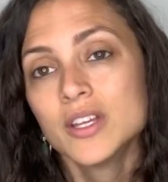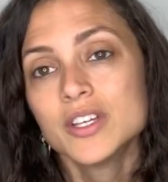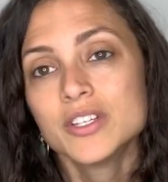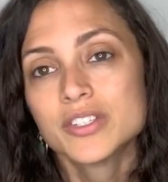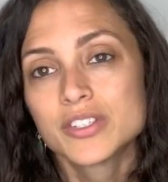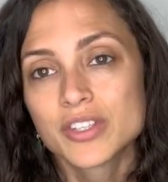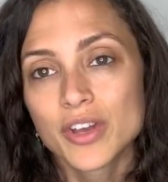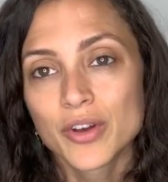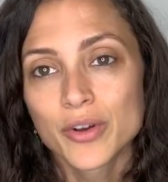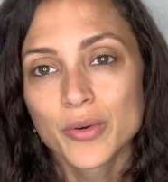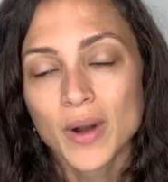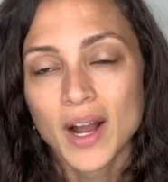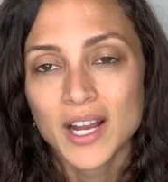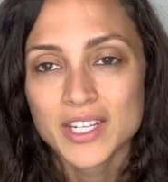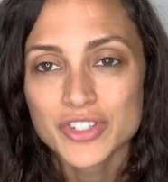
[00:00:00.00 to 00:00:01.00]
So
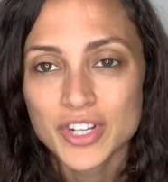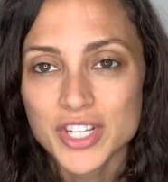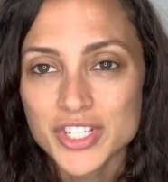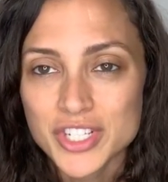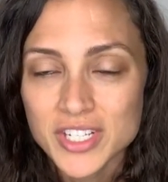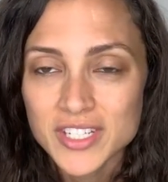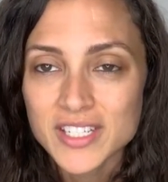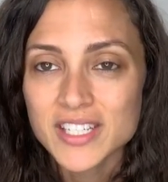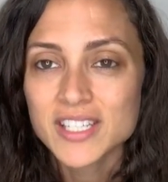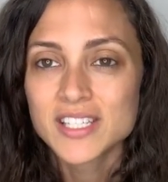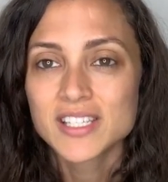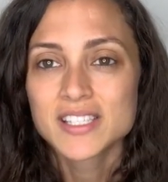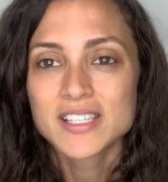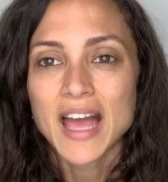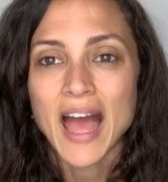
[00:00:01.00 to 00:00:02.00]
hydration
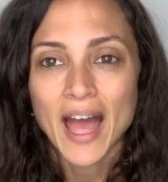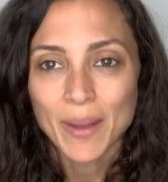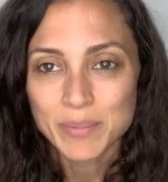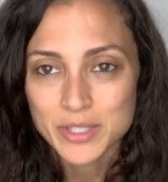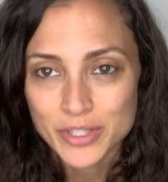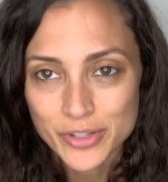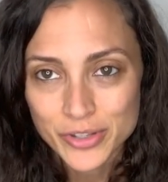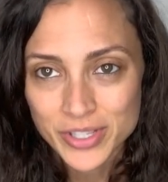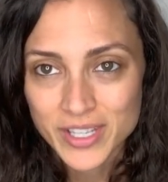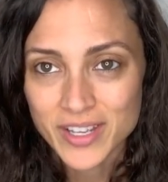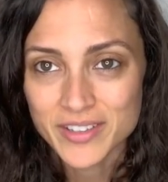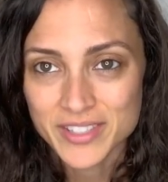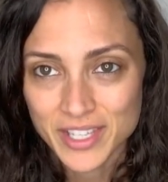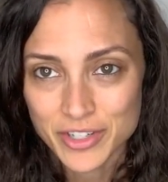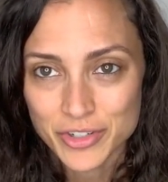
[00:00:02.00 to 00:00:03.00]
is absolutely
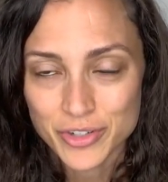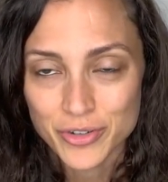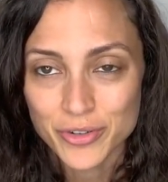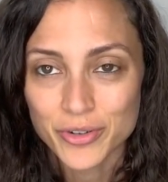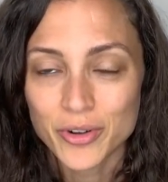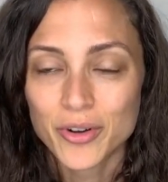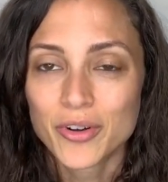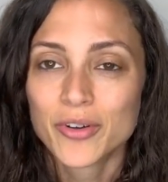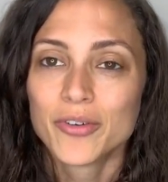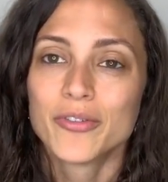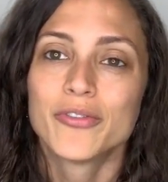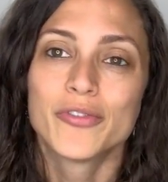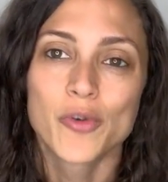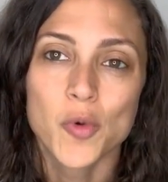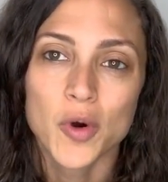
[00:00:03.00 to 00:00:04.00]
essential
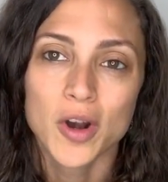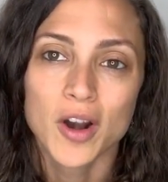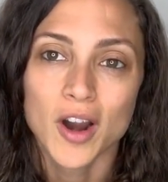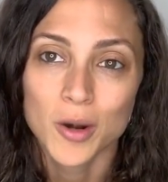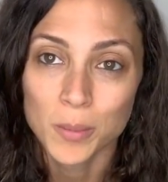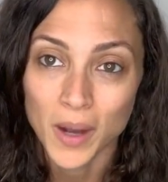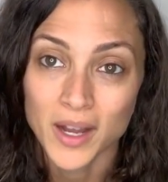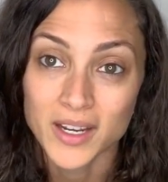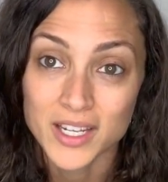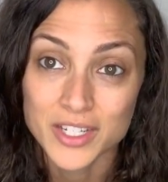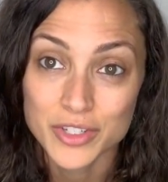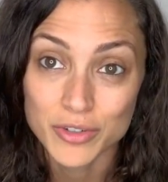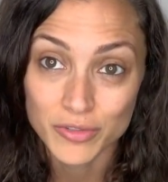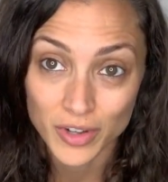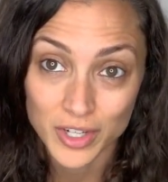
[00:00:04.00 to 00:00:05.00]
for our body
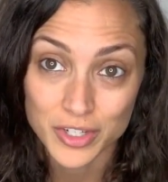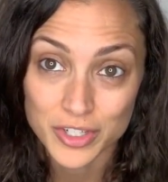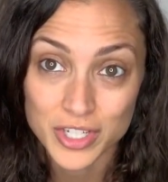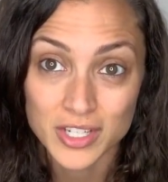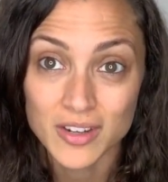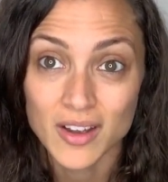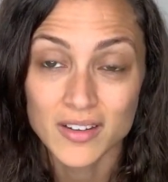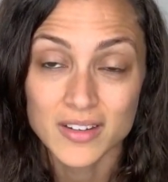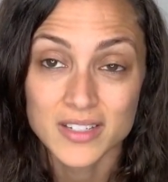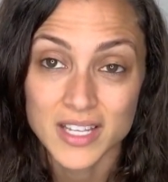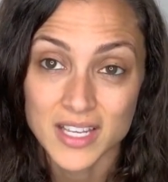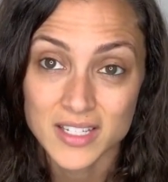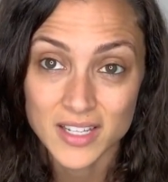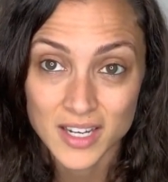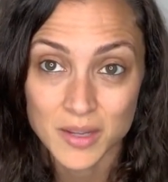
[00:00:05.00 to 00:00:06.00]
to function on a
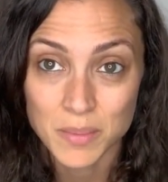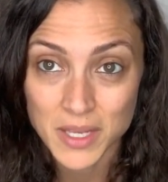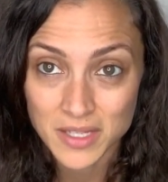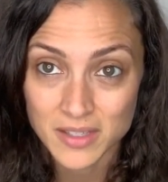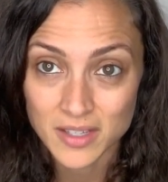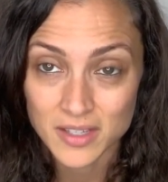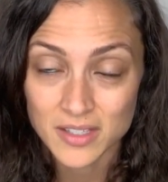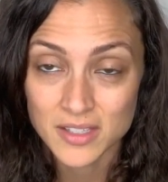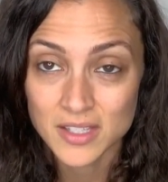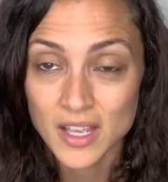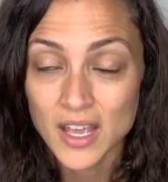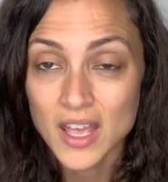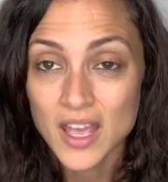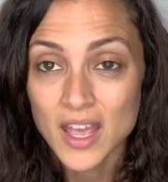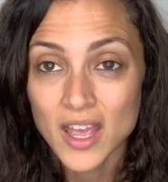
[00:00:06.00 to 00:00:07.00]
day-to-day basis.
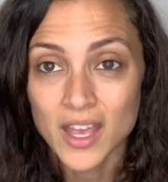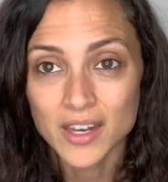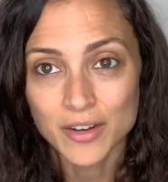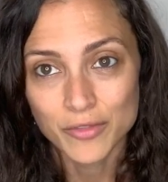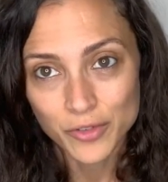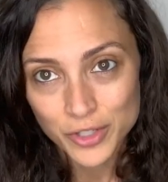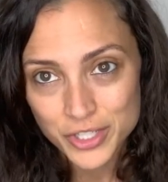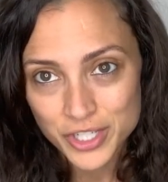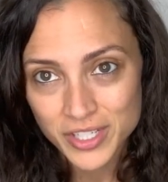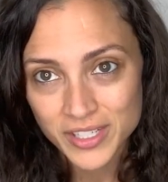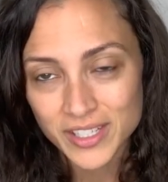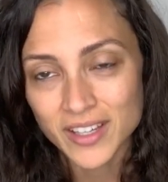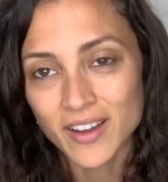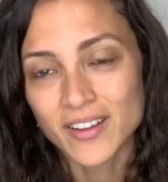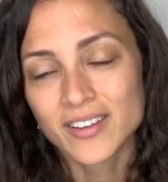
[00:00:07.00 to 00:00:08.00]
And
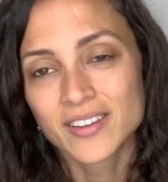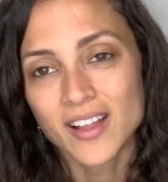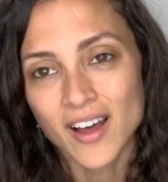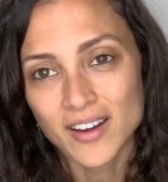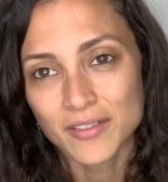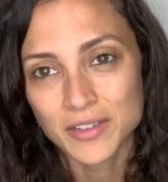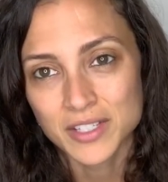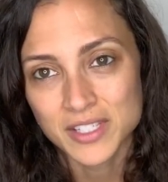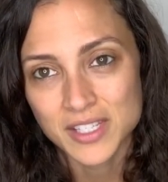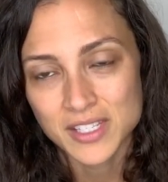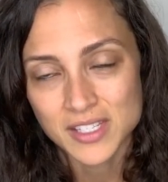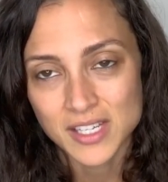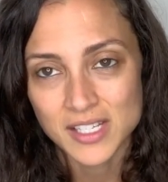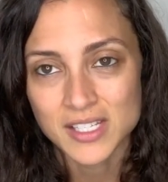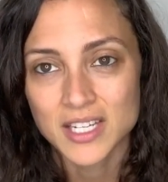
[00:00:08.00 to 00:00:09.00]
unfortunately, a lot of us these
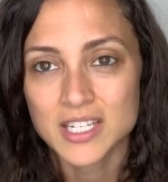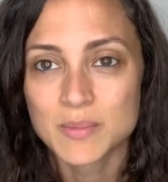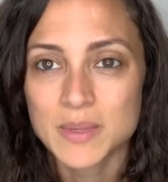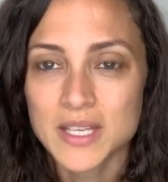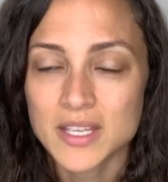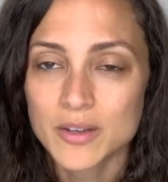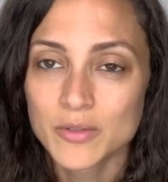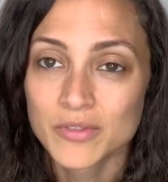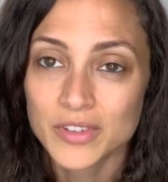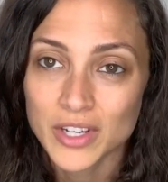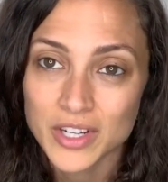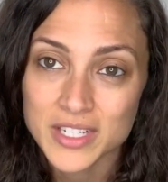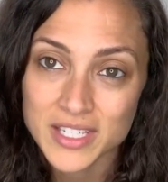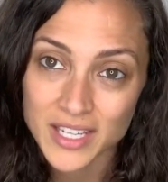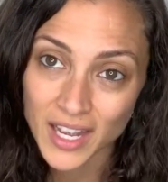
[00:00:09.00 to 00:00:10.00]
days tend to be
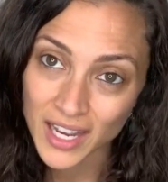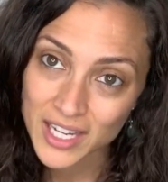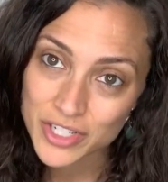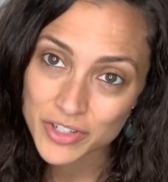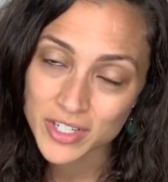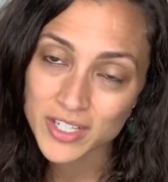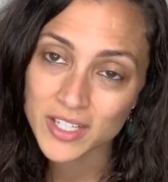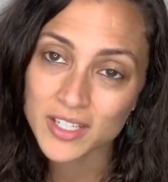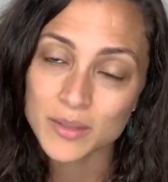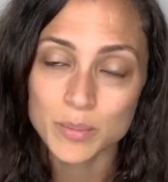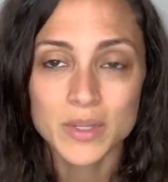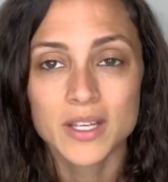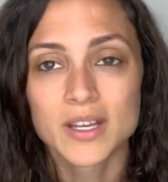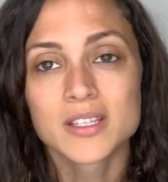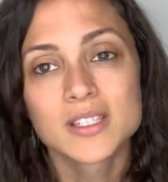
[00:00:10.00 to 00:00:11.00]
very dehydrated
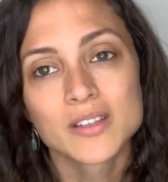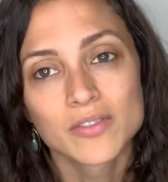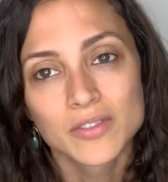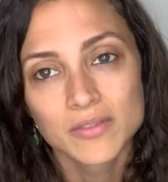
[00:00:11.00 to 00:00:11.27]
because of,